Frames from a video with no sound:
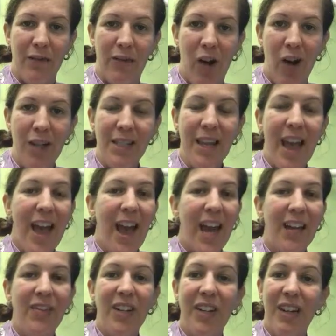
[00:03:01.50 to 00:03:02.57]
advice.
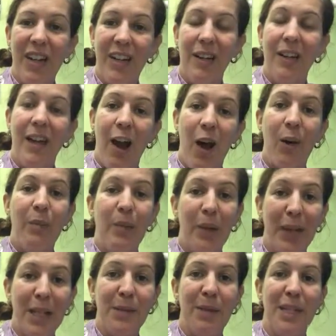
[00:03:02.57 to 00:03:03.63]
And if you need any help,
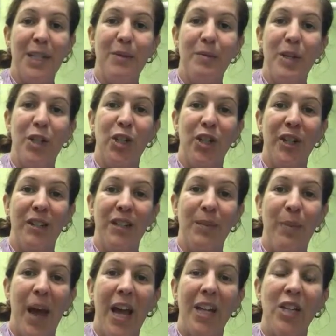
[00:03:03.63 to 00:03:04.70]
please message me during this
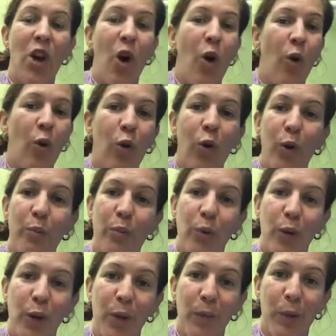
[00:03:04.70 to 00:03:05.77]
page or
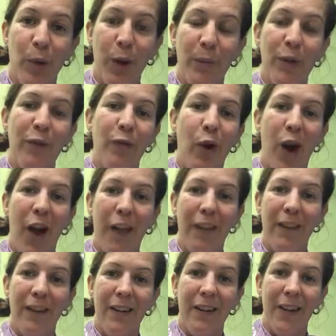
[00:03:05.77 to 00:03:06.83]
book an appointment via
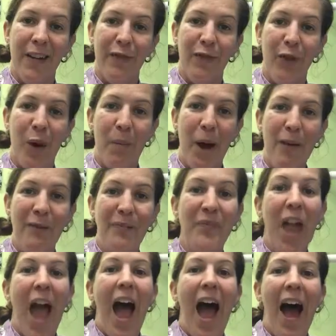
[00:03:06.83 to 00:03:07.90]
the info above.
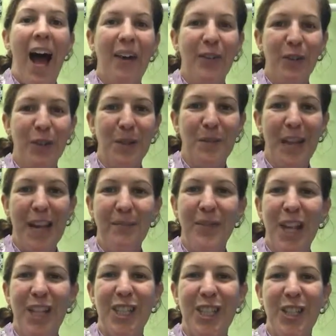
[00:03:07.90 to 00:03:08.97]
Have an awesome day
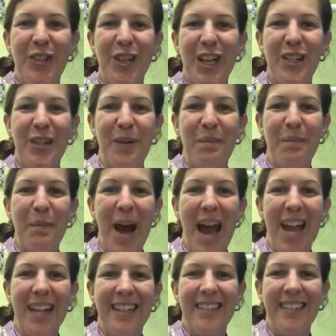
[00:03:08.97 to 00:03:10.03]
and see you all again soon.
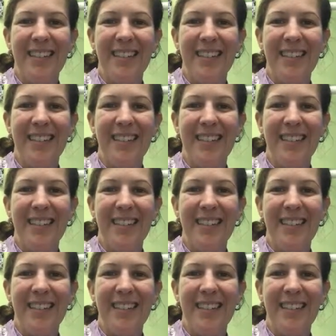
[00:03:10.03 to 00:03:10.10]
Bye.